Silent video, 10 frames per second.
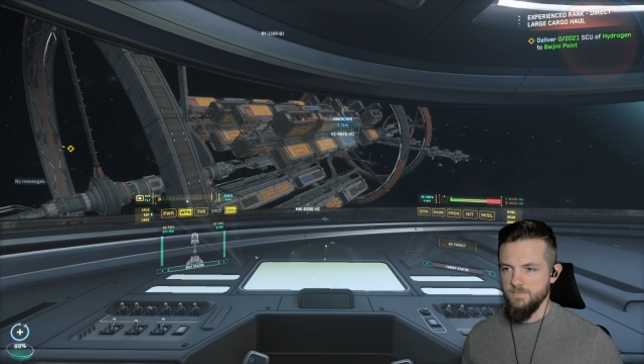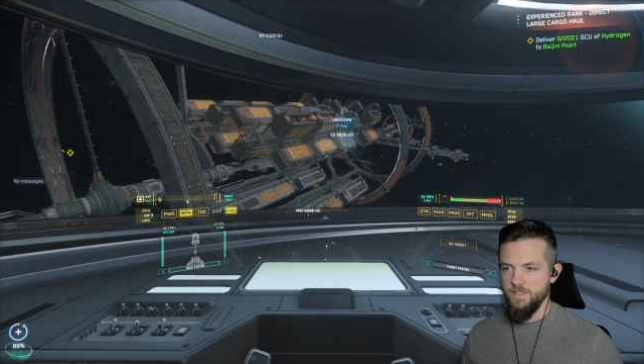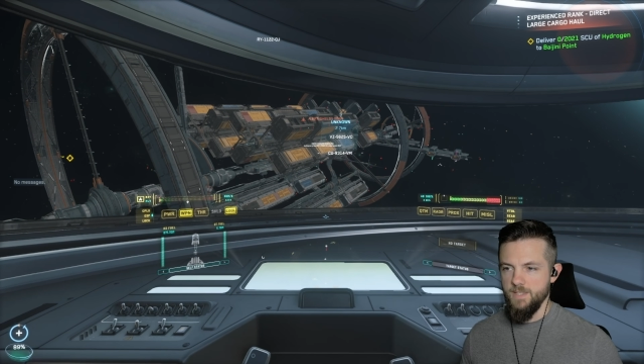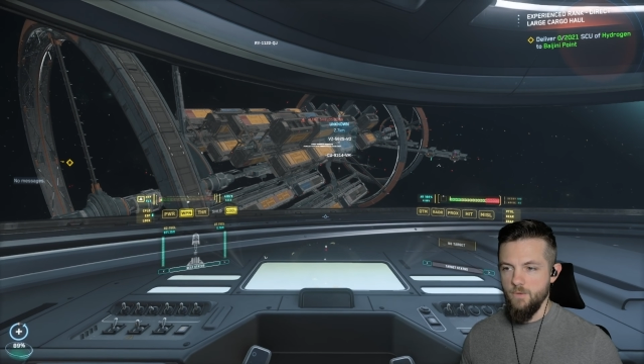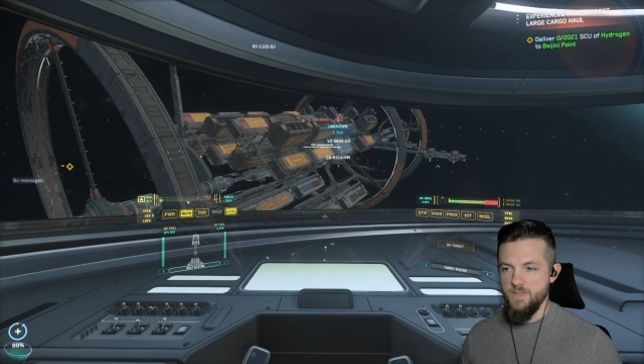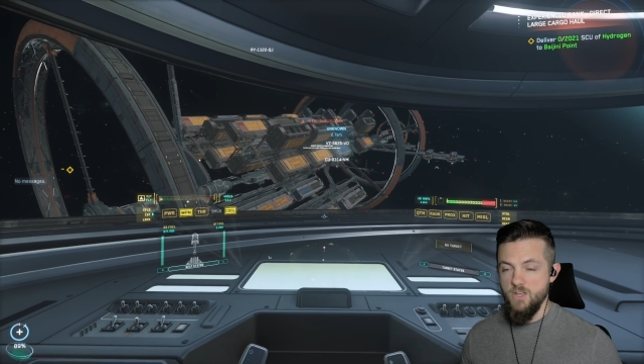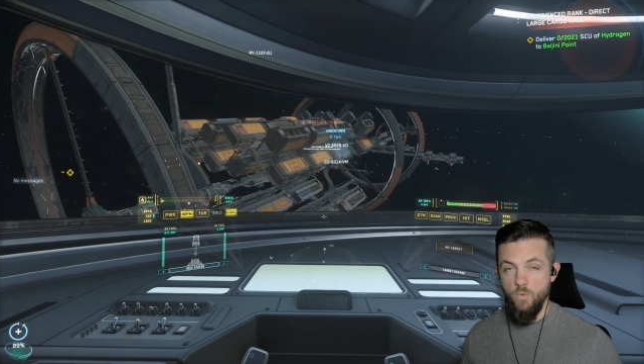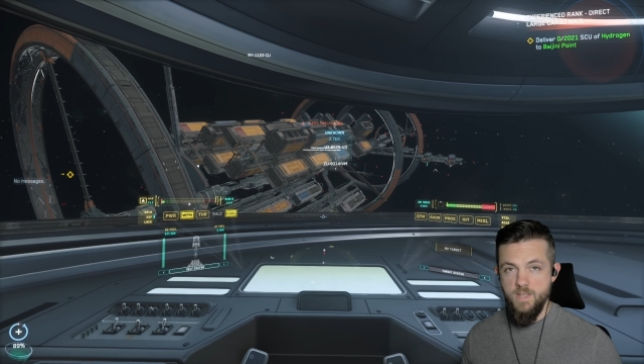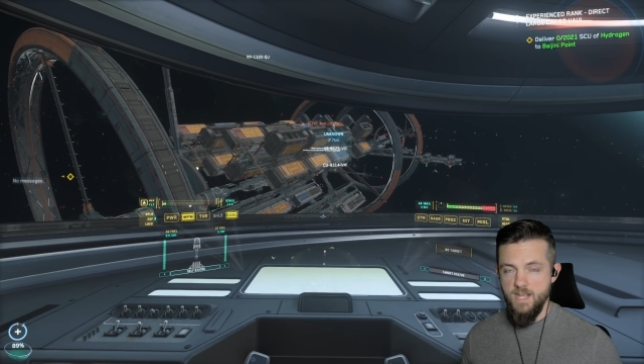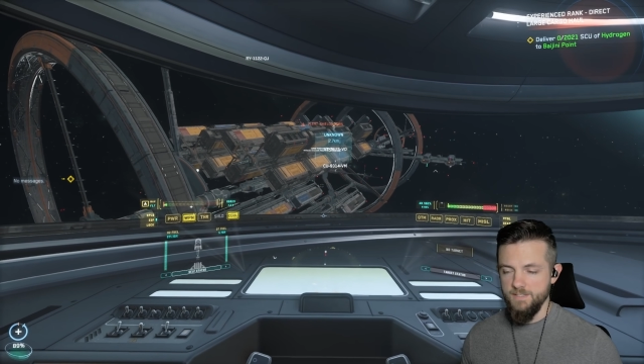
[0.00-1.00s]
And there we go.
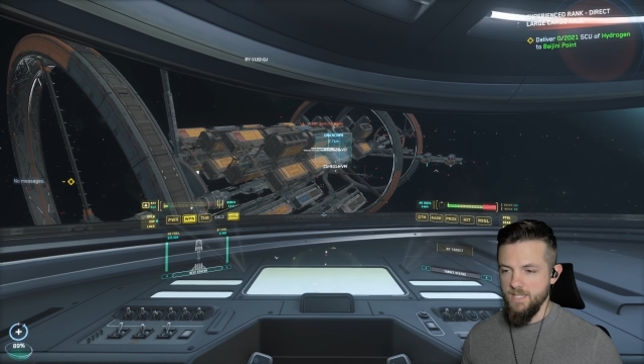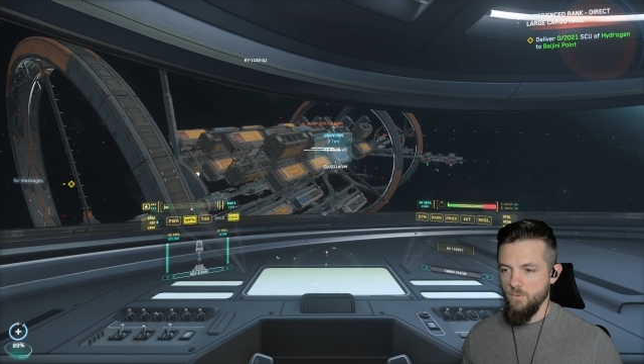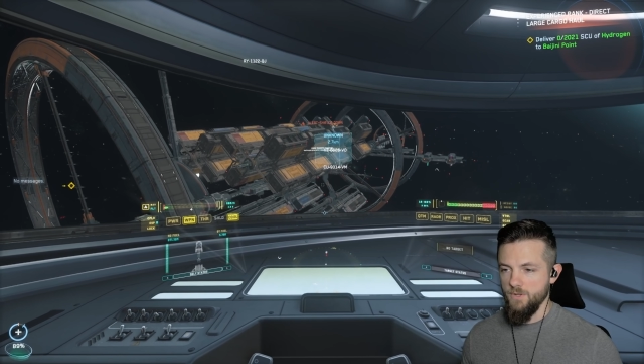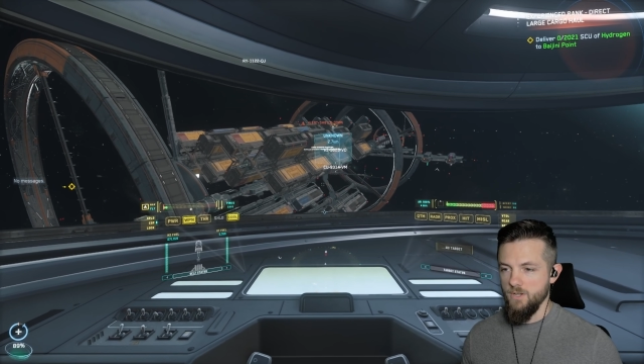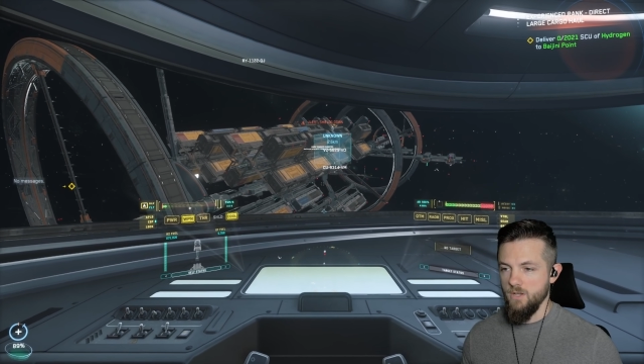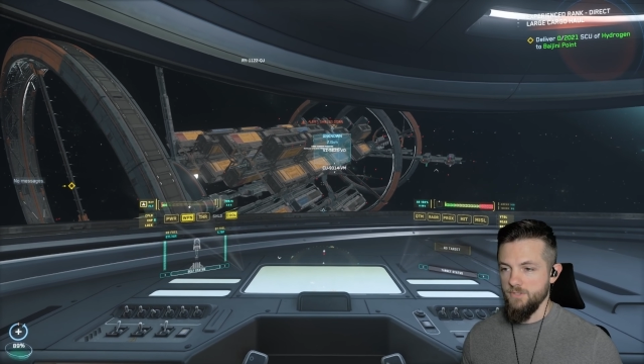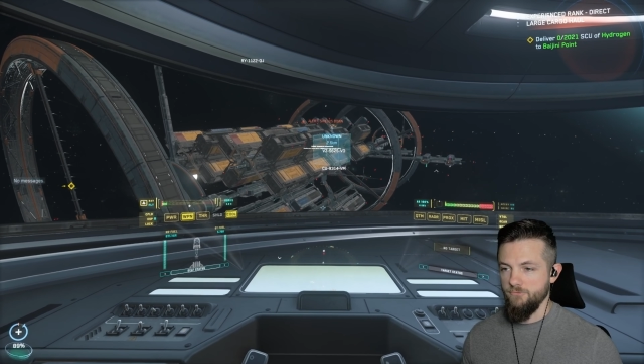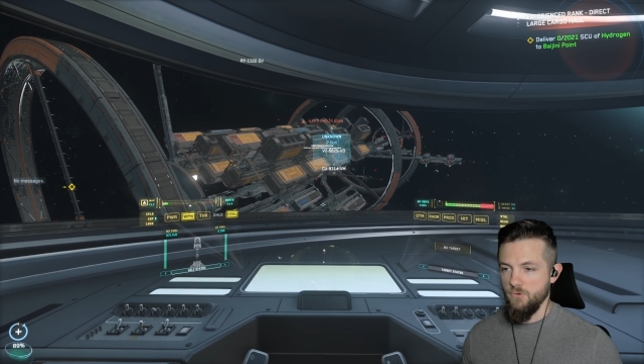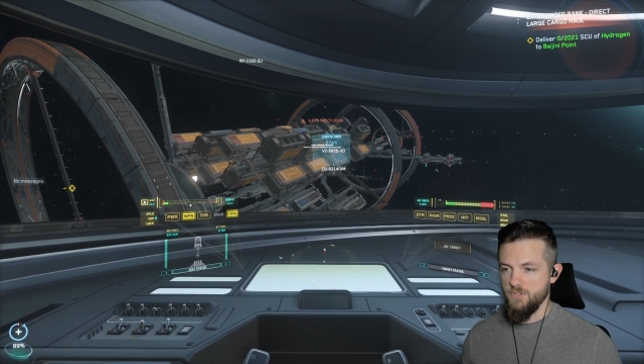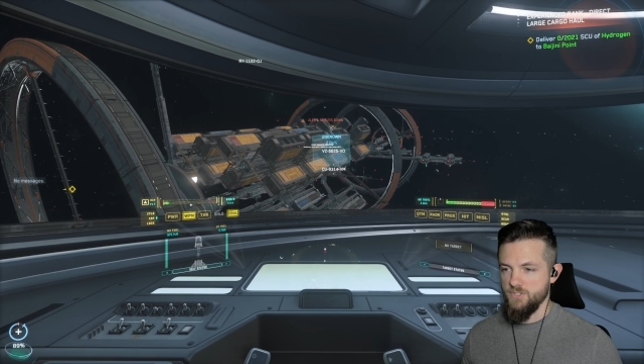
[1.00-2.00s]
We got that one on the
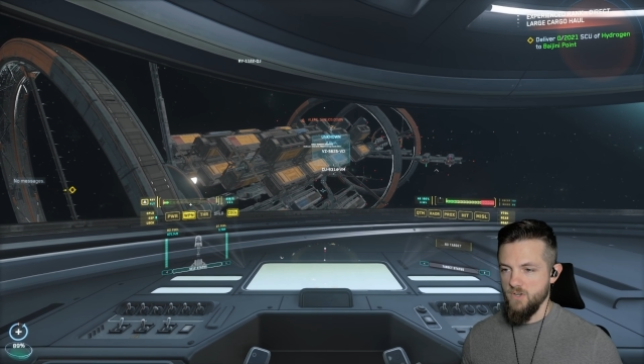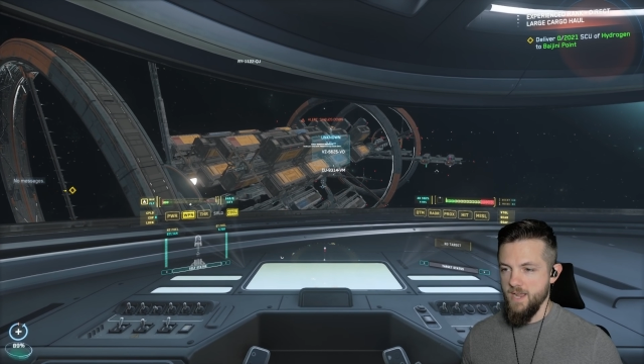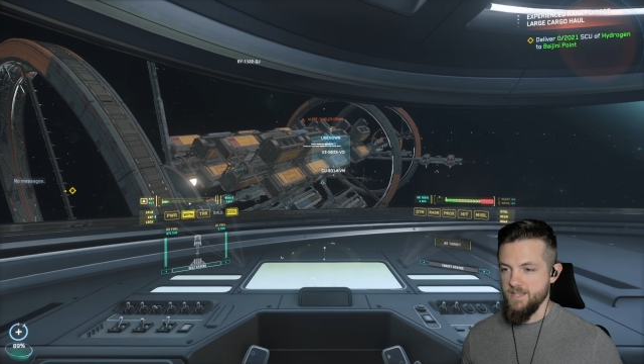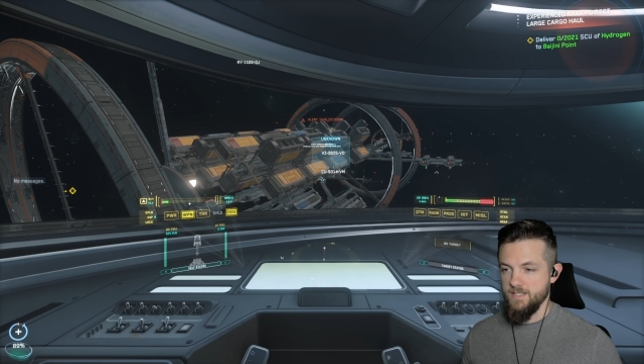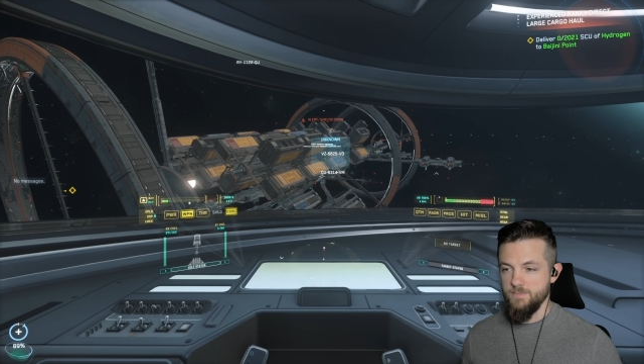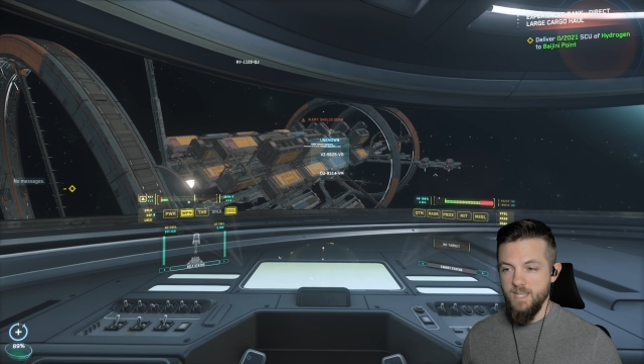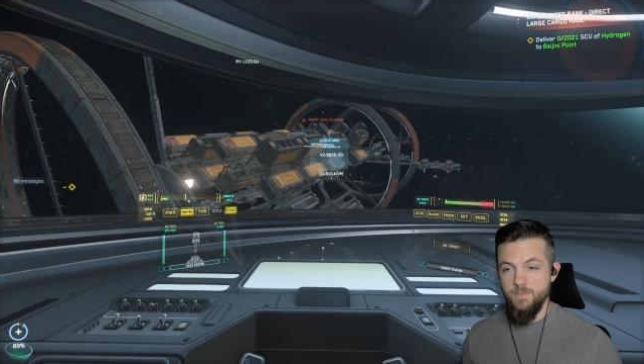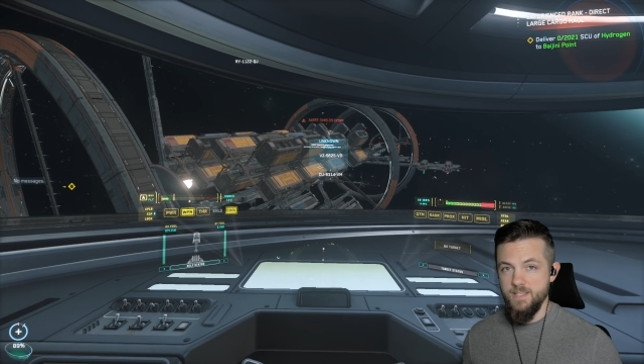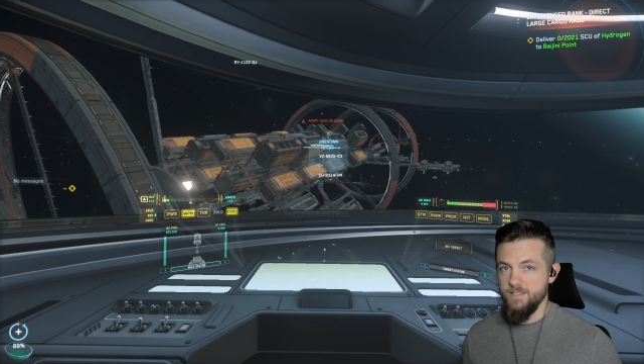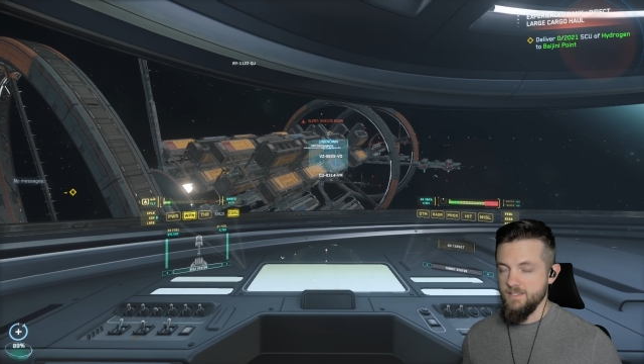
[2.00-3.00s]
first try.
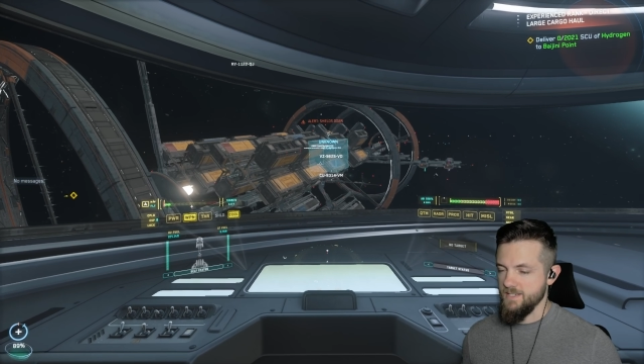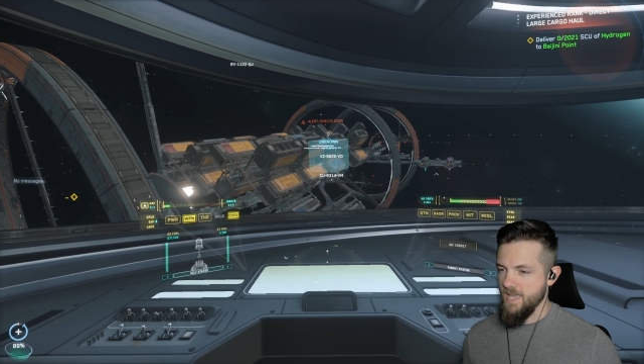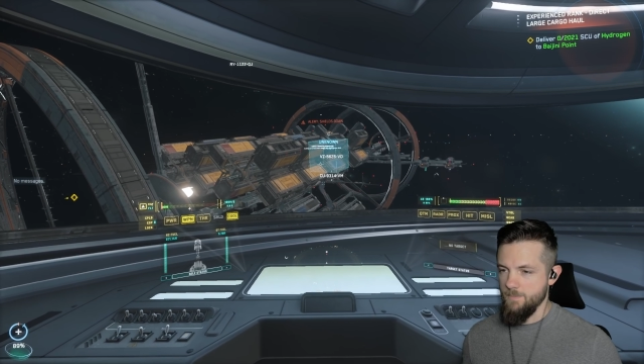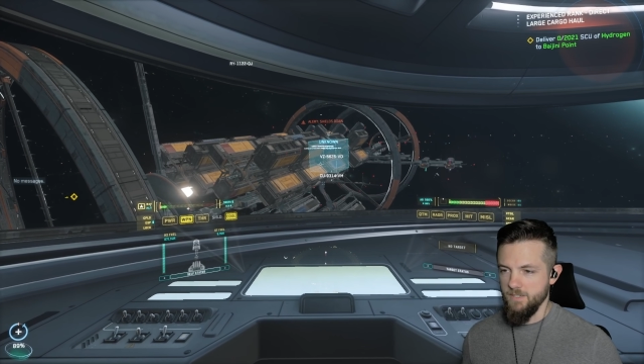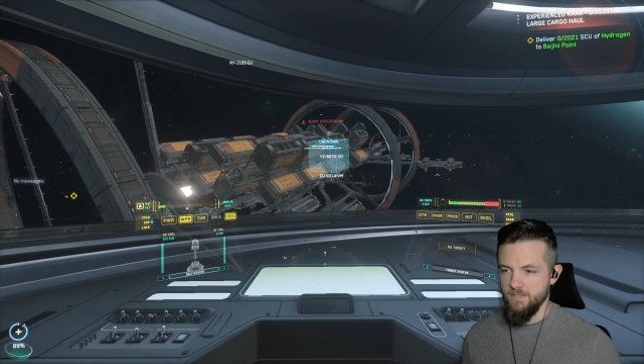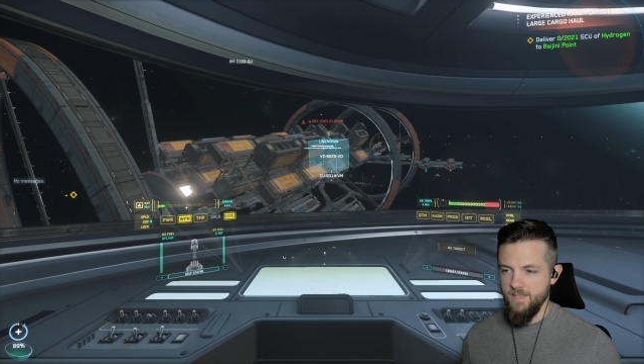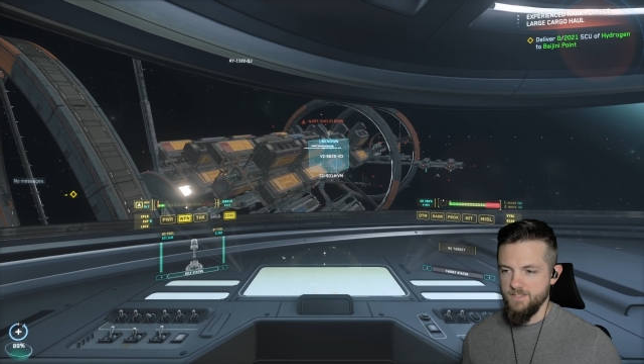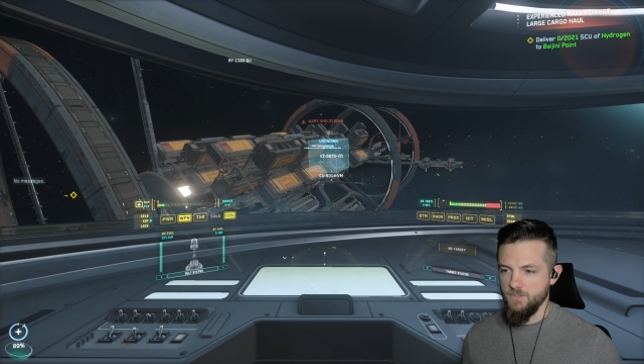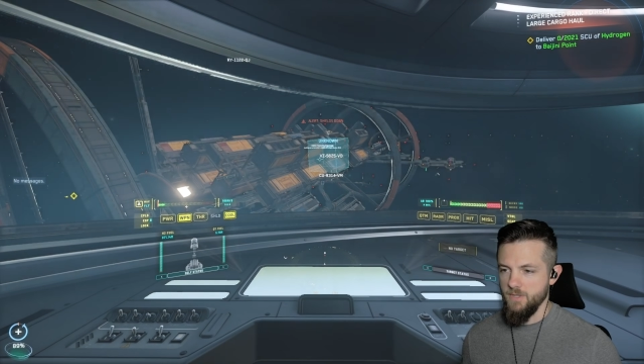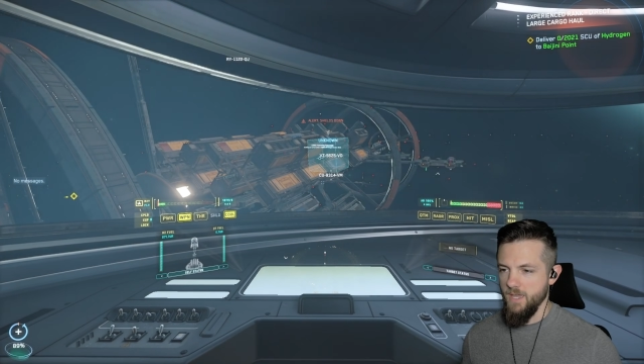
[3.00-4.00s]
Sometimes that doesn't happen, and
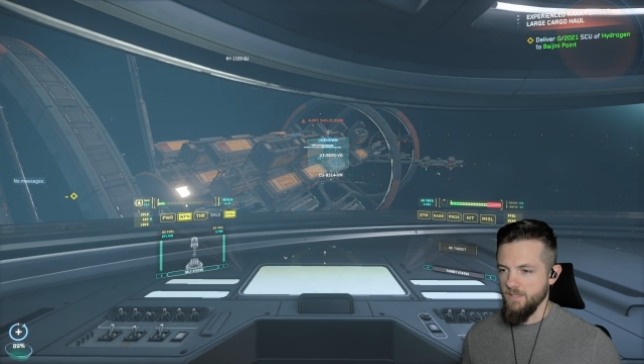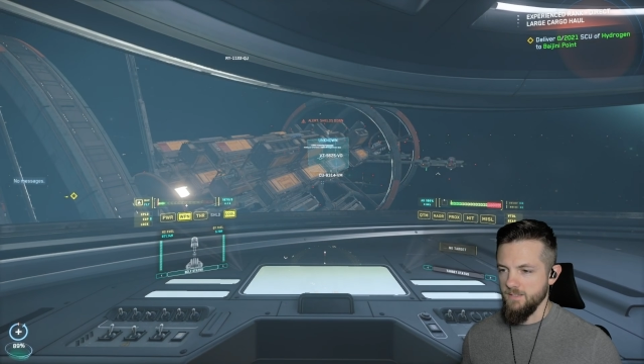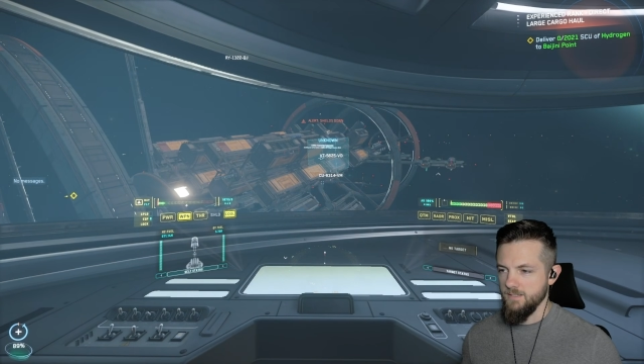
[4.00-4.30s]
that's okay.